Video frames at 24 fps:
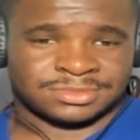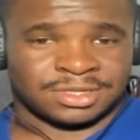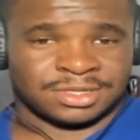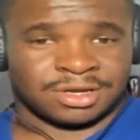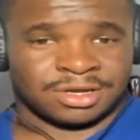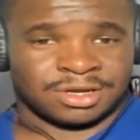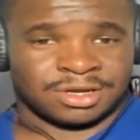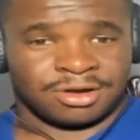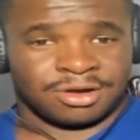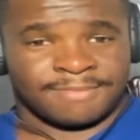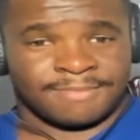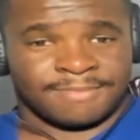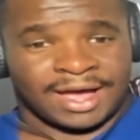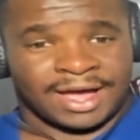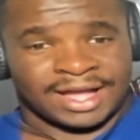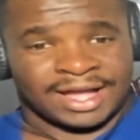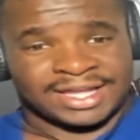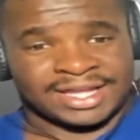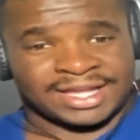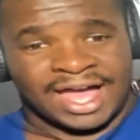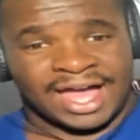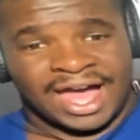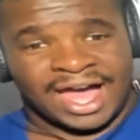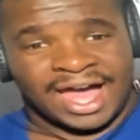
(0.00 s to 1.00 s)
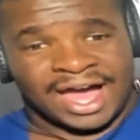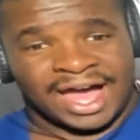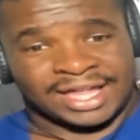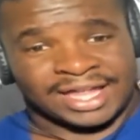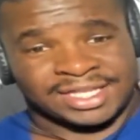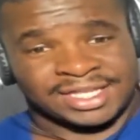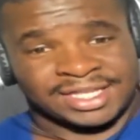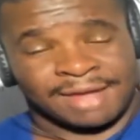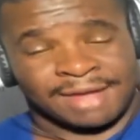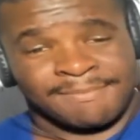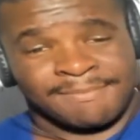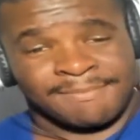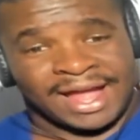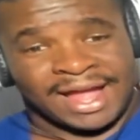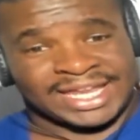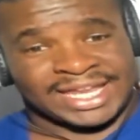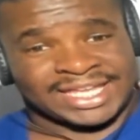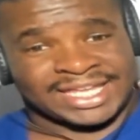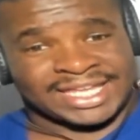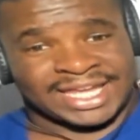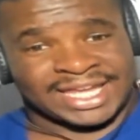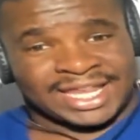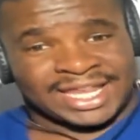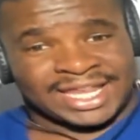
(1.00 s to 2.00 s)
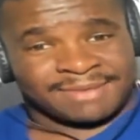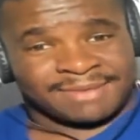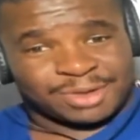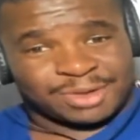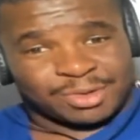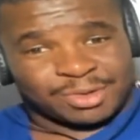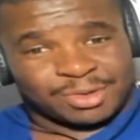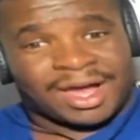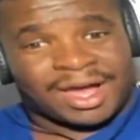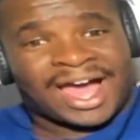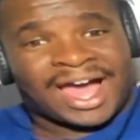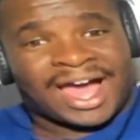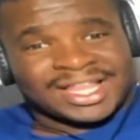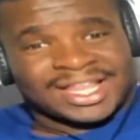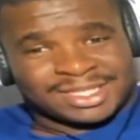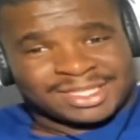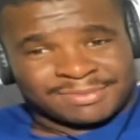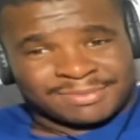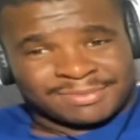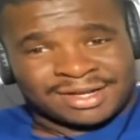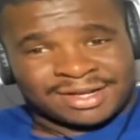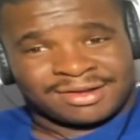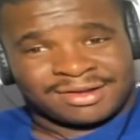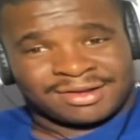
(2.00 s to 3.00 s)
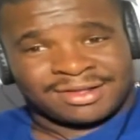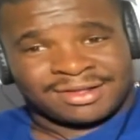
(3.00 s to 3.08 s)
for him. Oh, my God! Somebody get him to a hospital!